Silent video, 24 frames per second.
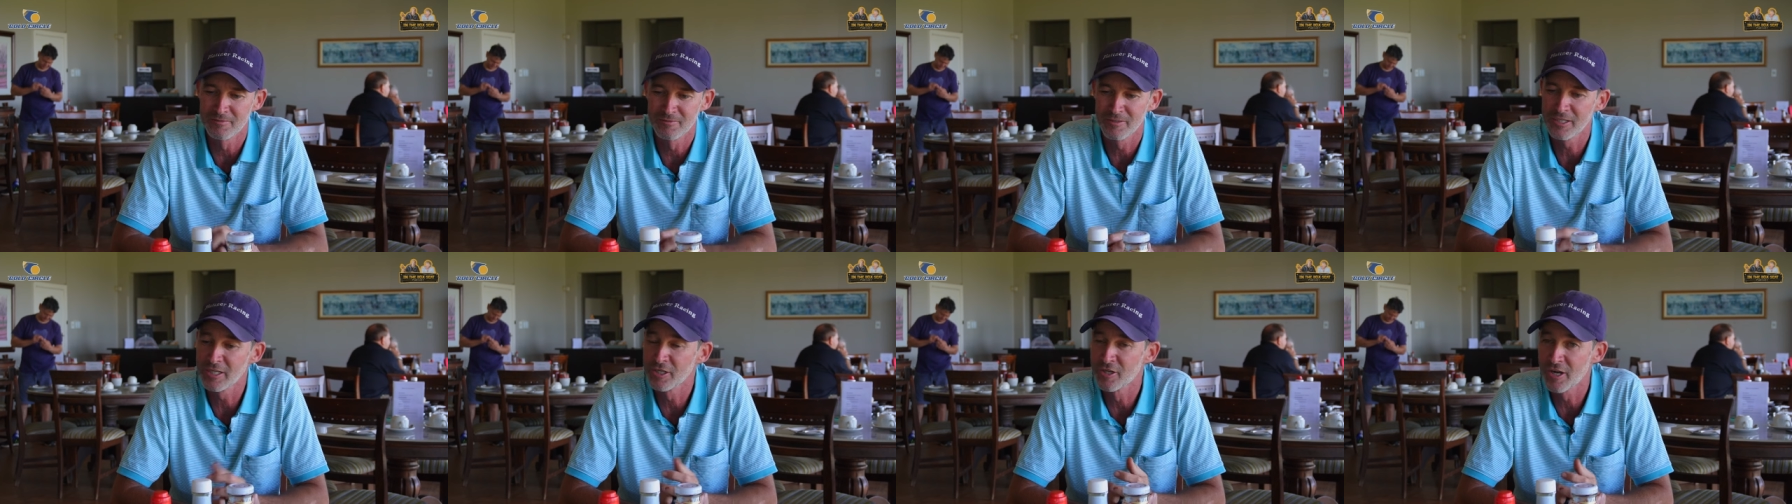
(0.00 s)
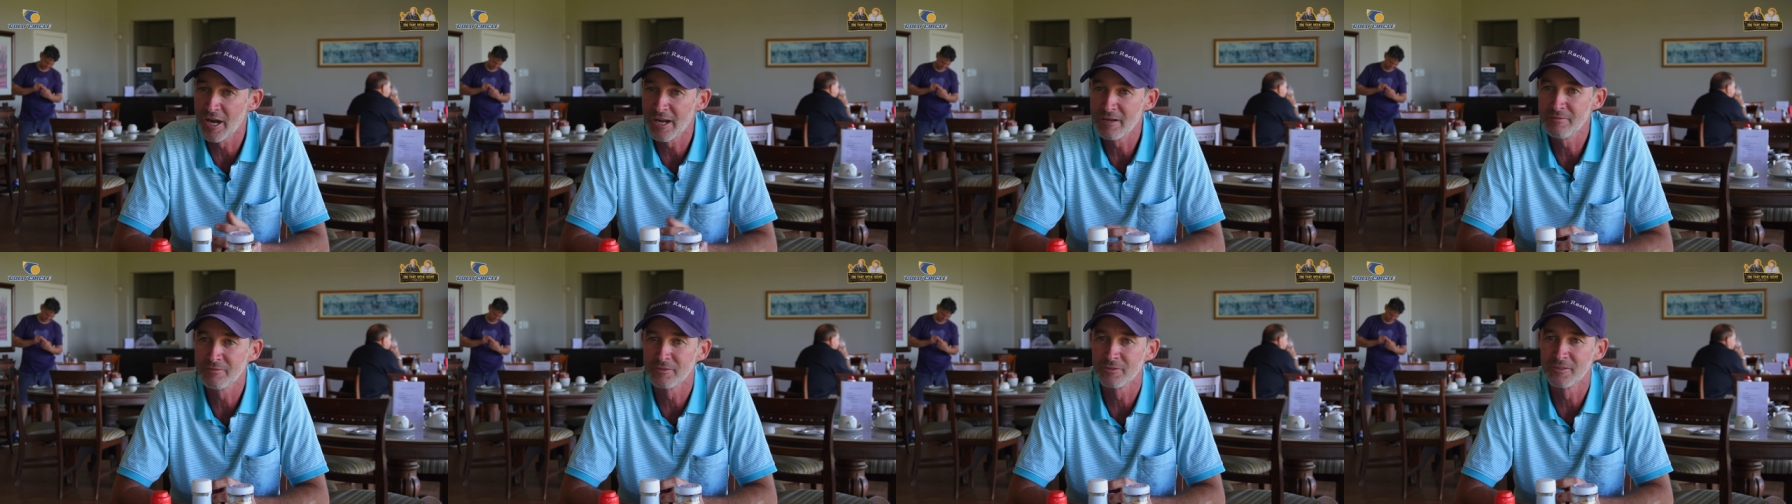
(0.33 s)
very
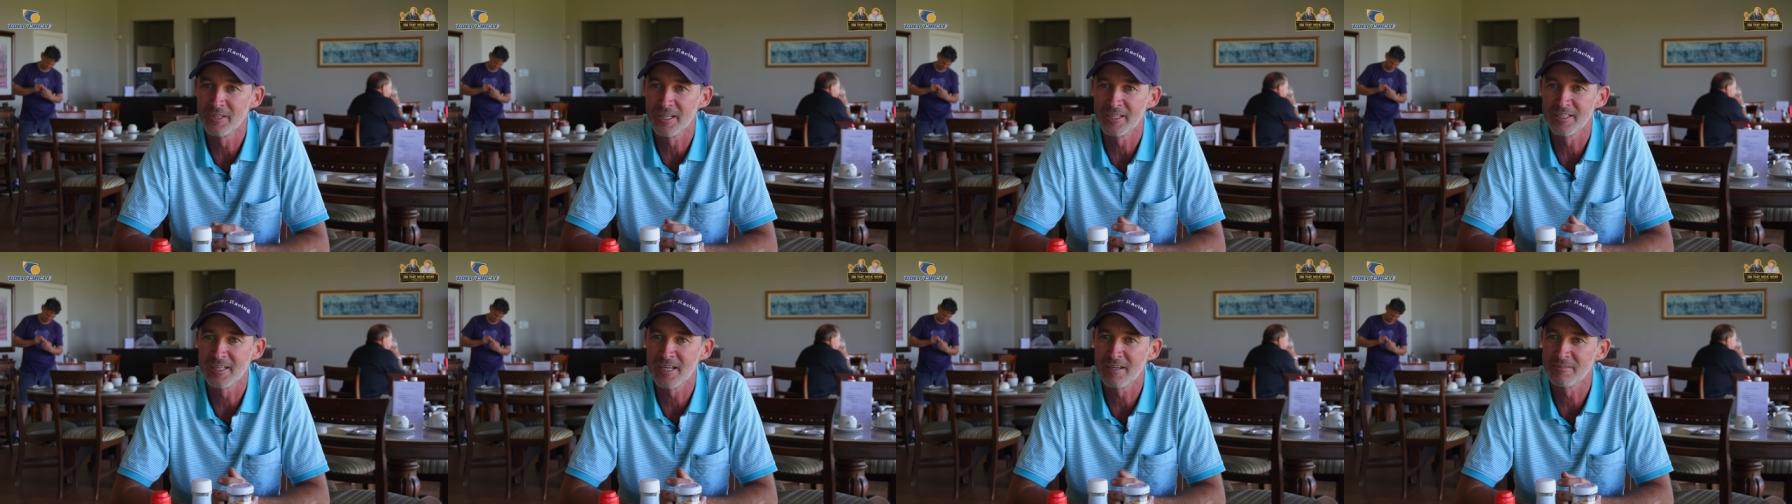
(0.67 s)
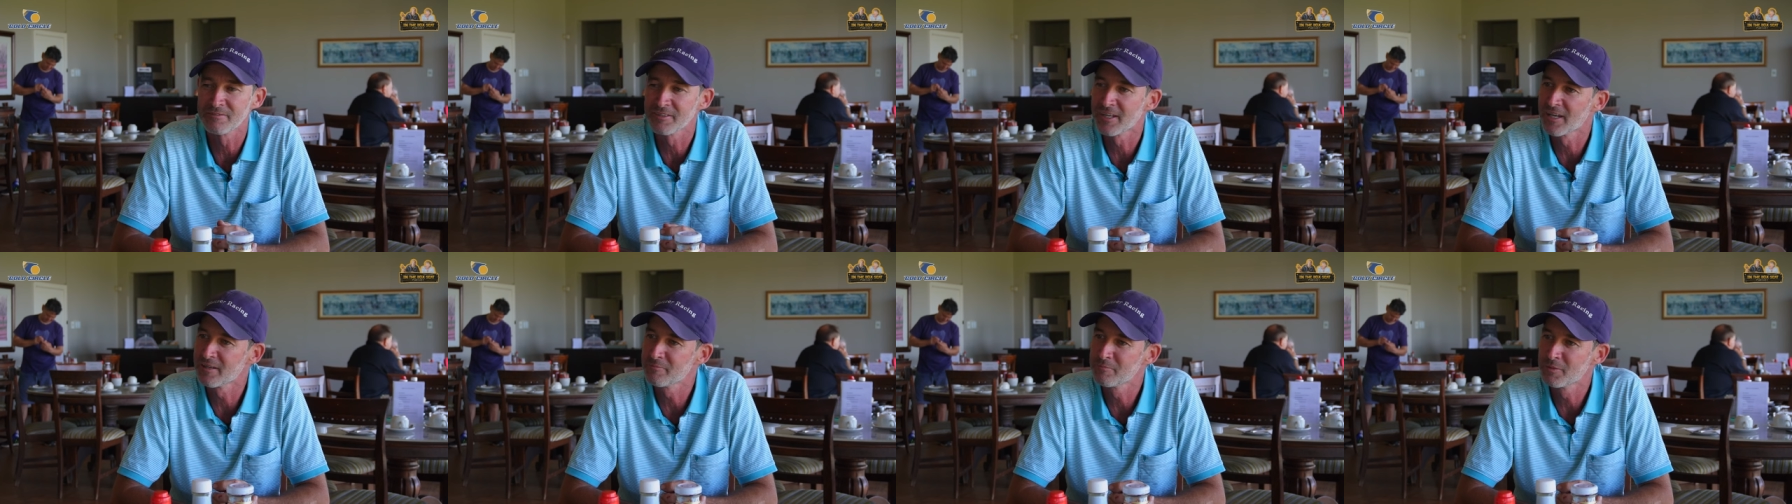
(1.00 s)
grateful that
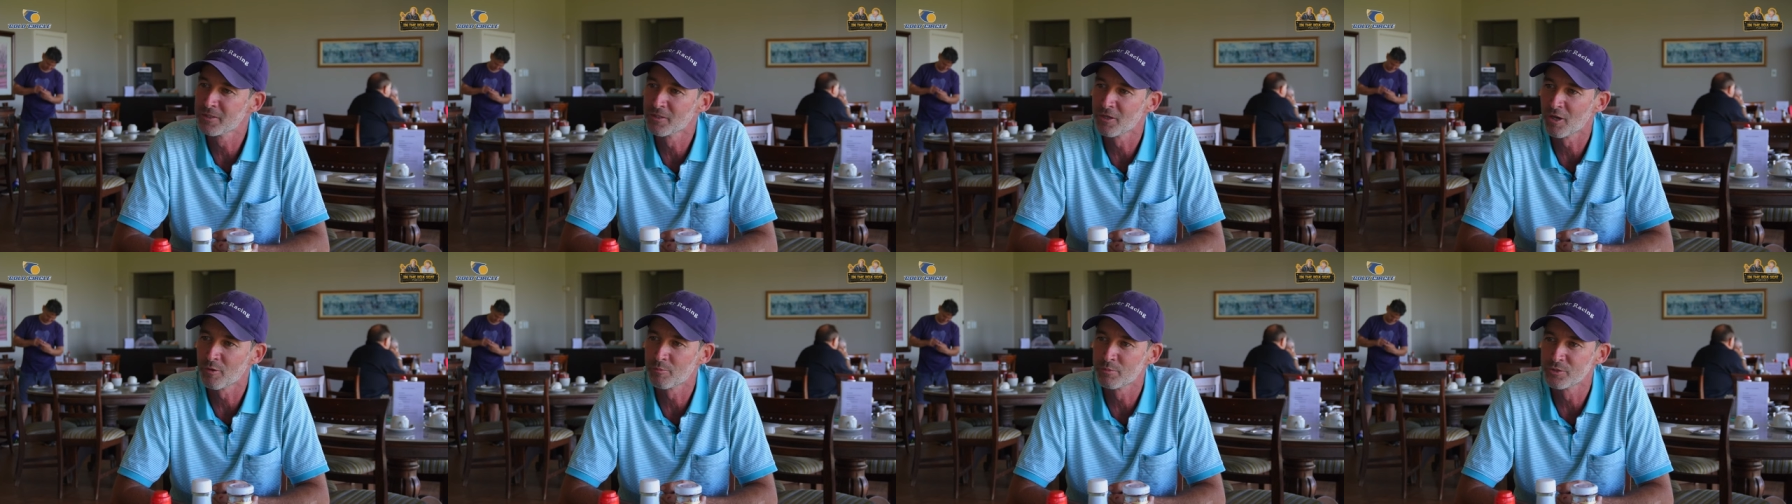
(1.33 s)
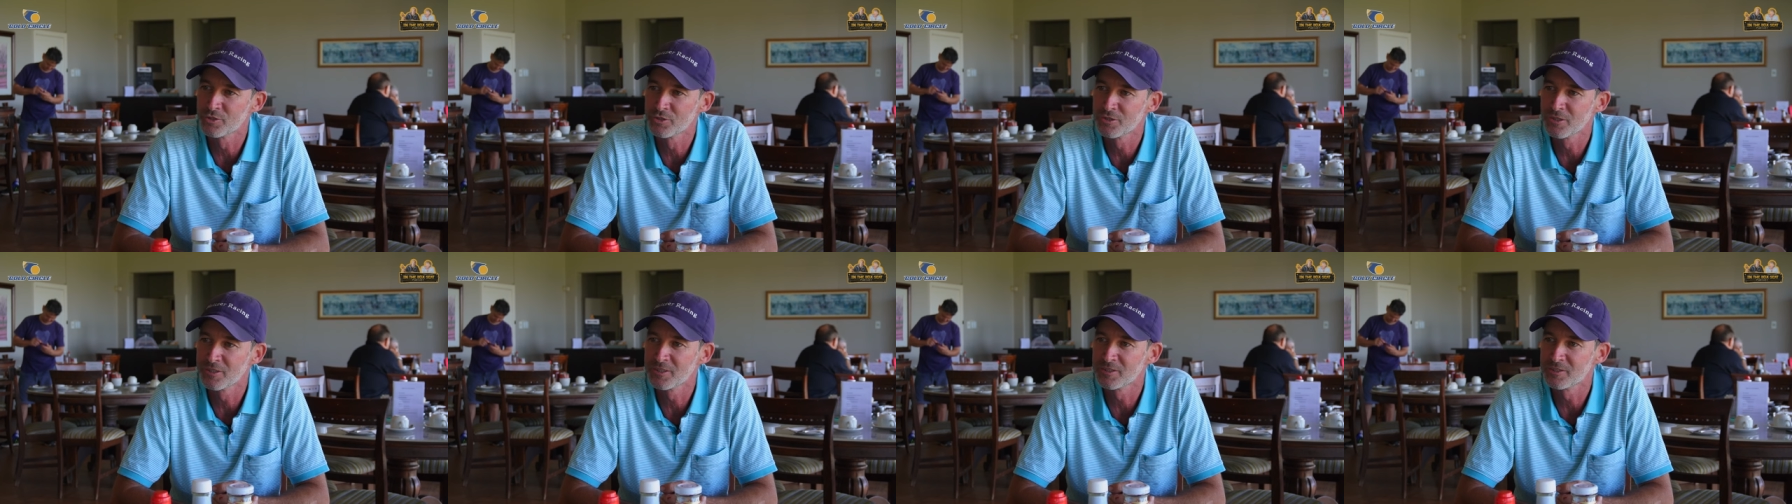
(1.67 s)
Laff gave me the
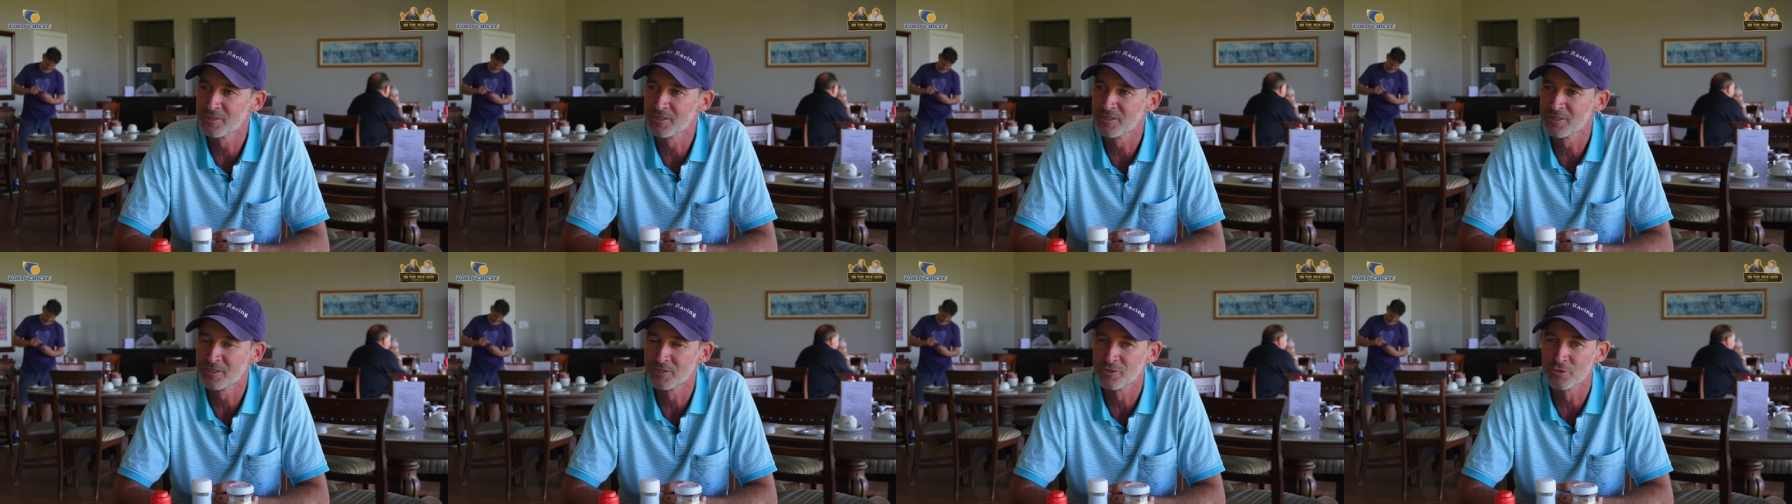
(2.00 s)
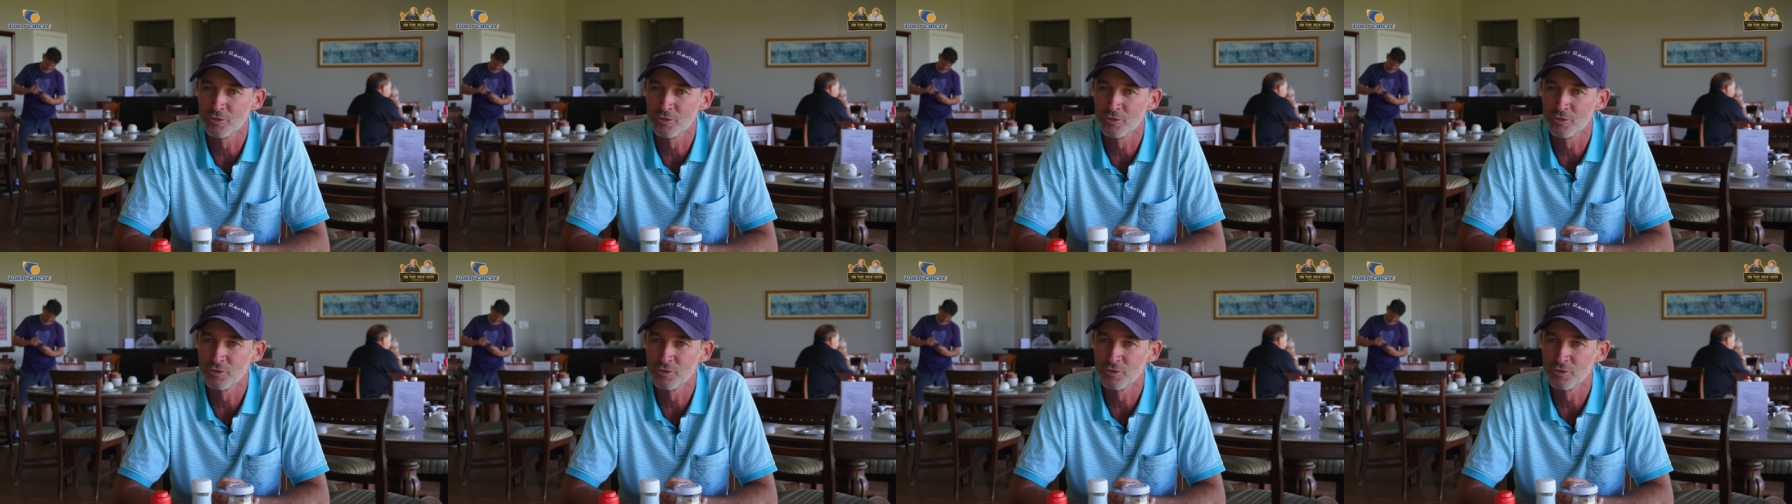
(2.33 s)
opportunity